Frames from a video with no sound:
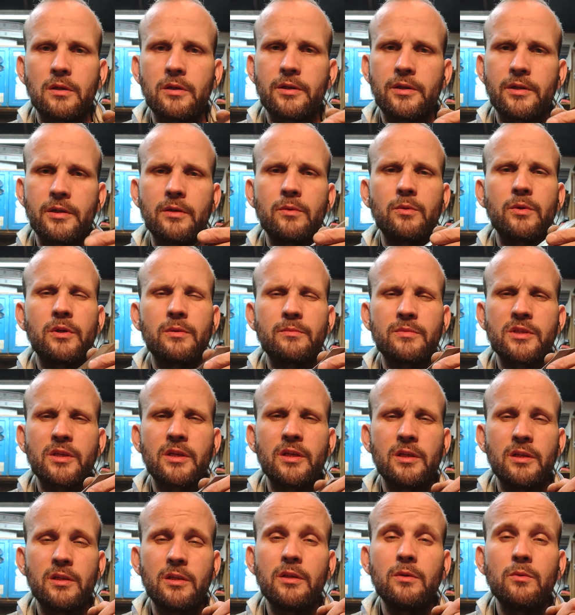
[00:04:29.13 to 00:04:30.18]
You get what
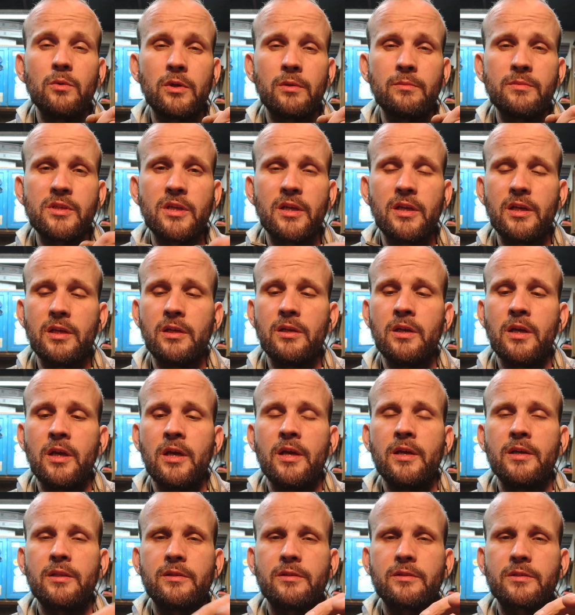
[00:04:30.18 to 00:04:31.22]
I'm saying?
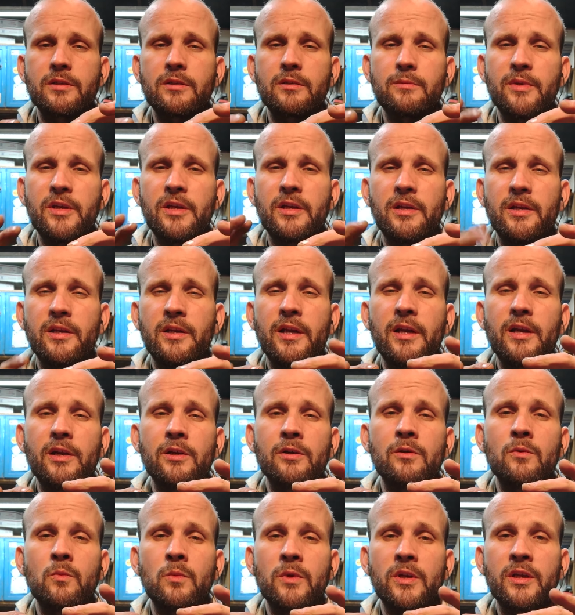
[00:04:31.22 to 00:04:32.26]
There's going to be an
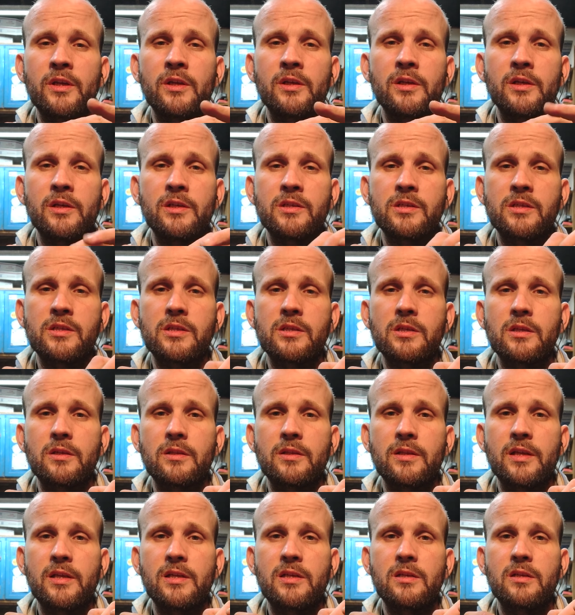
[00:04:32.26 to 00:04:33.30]
inherent weakness
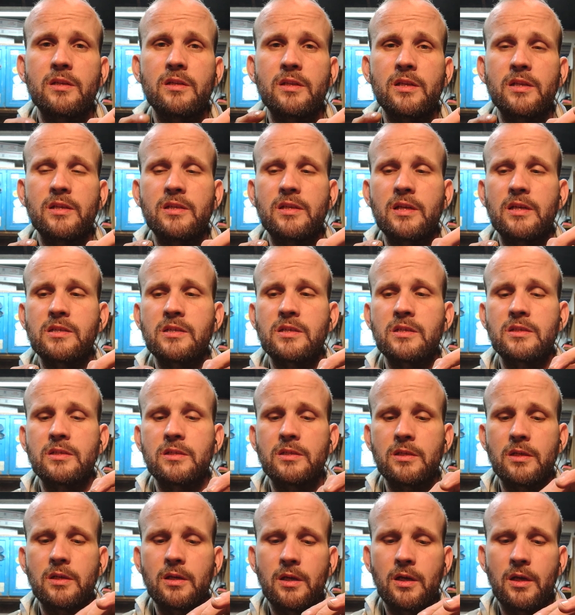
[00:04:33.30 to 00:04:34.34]
that doesn't